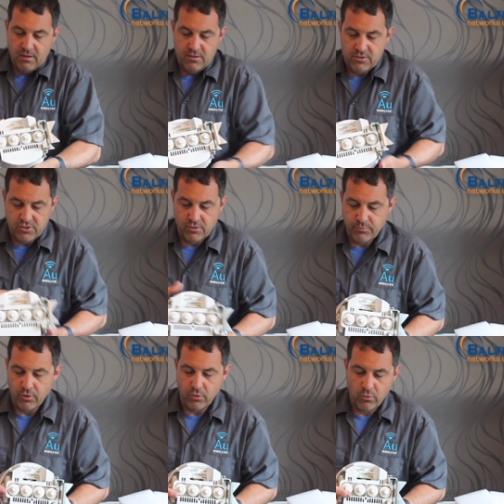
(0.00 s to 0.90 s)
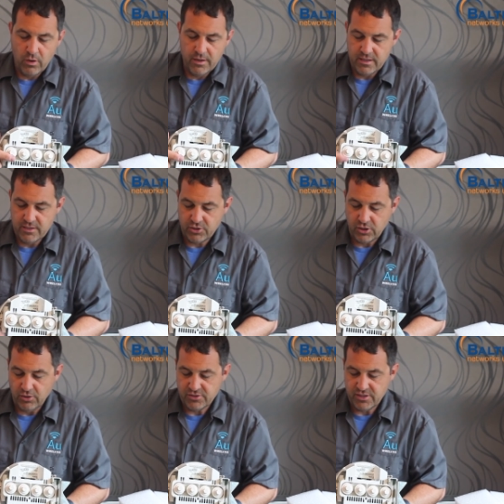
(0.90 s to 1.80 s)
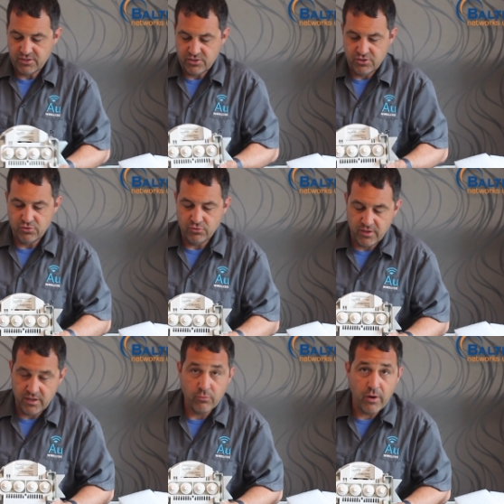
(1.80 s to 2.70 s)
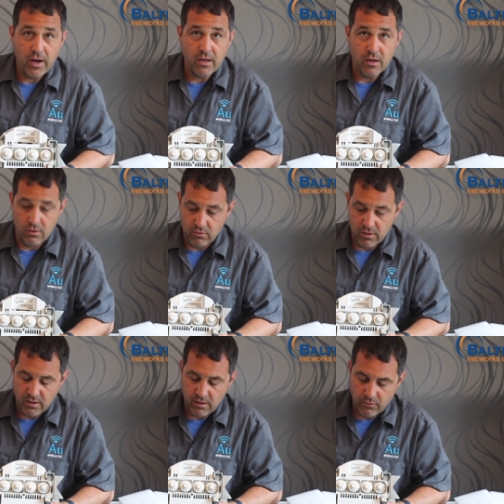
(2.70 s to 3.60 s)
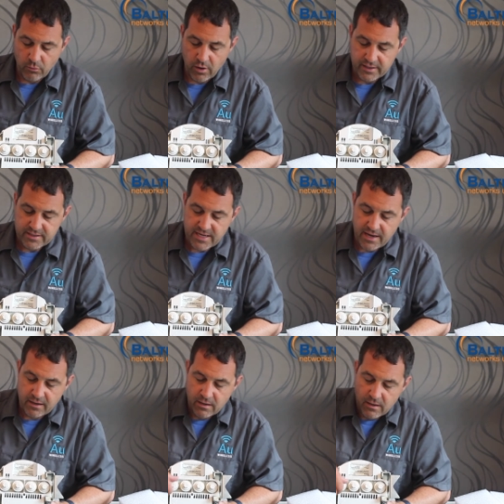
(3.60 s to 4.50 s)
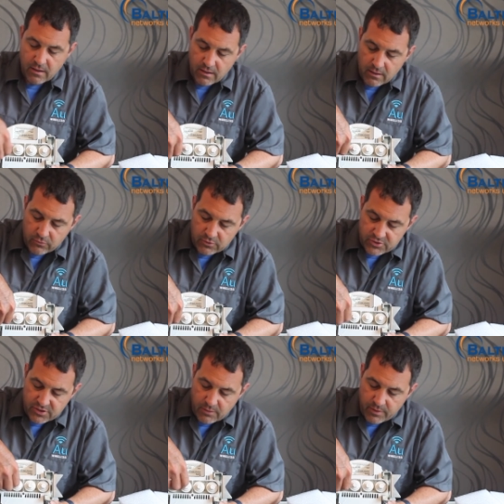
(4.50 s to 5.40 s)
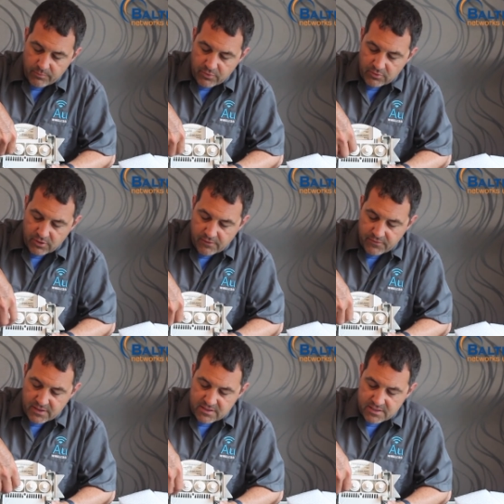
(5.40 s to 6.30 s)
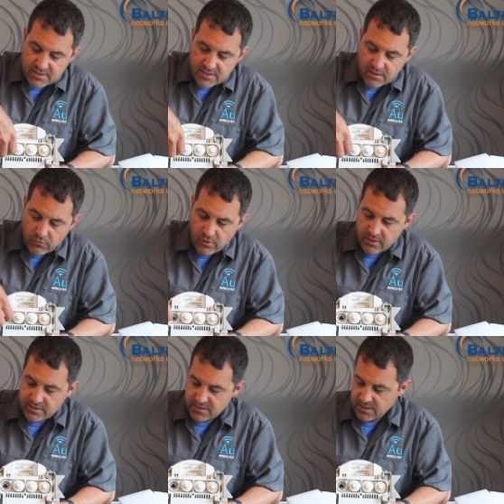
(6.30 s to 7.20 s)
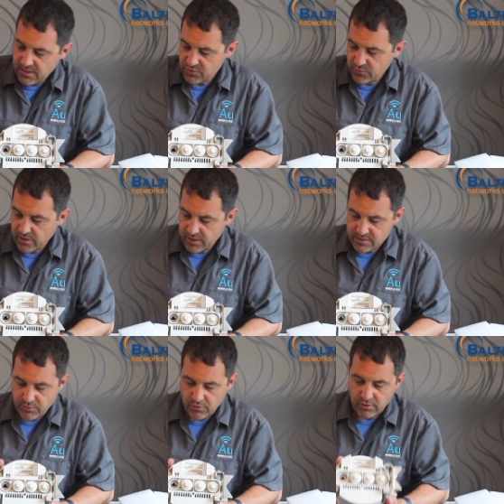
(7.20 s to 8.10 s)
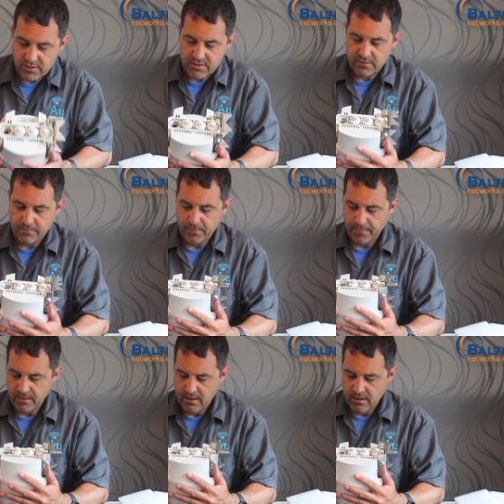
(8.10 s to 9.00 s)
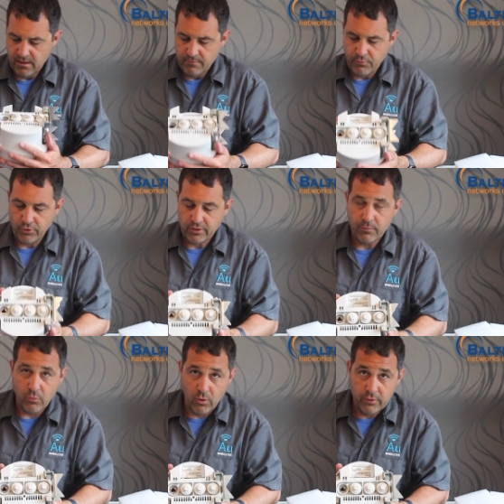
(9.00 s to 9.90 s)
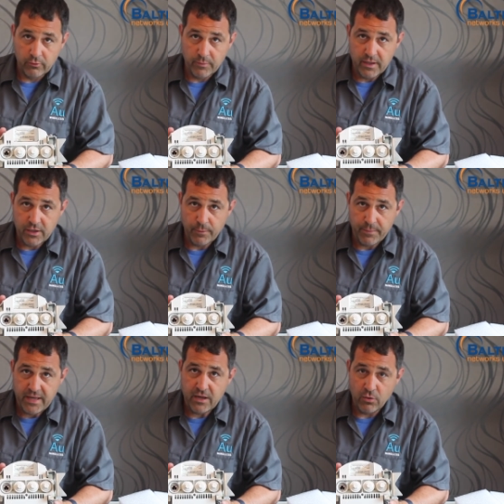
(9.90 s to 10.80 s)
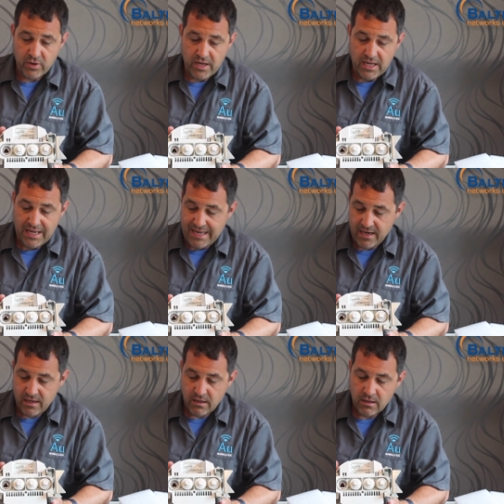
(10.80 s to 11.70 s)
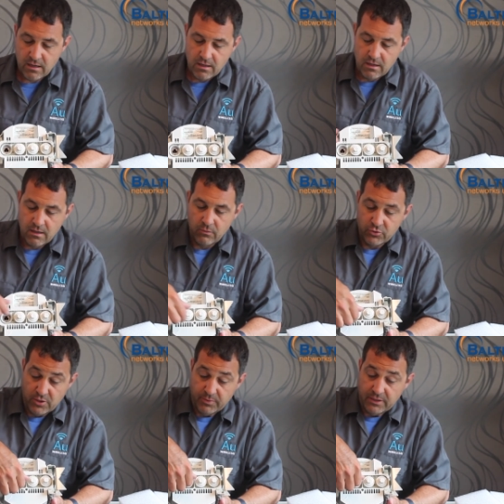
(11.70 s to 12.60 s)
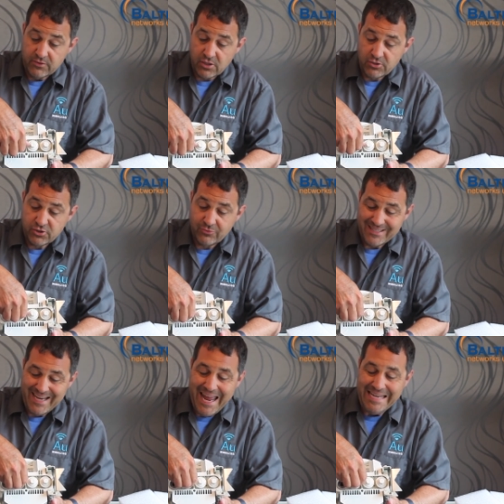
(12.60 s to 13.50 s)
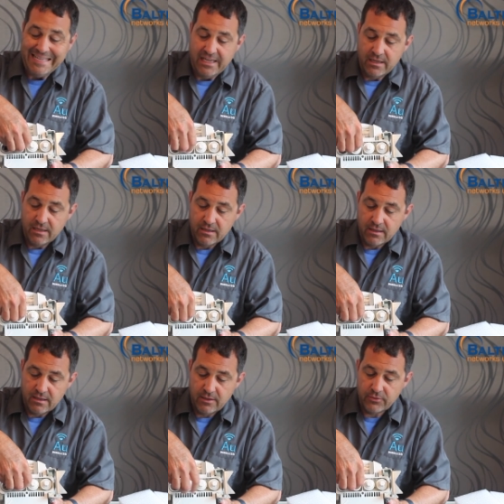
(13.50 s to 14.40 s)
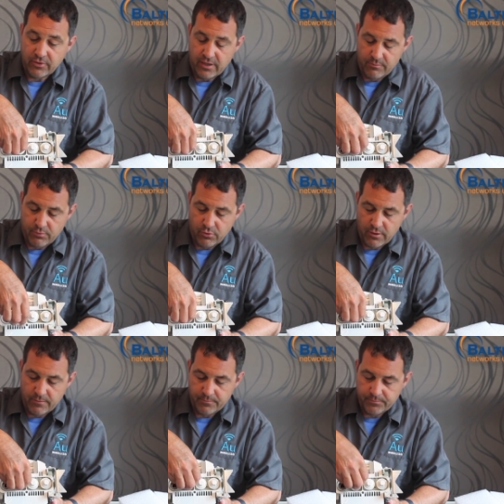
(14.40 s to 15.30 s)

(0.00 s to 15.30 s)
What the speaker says: So port 1 is closest to the radio 1 antenna. And we'll start by pulling off these and seeing what is in each one of these ports. Port number 1 will be your PoE in, which I believe is also a 10 gig Ethernet port.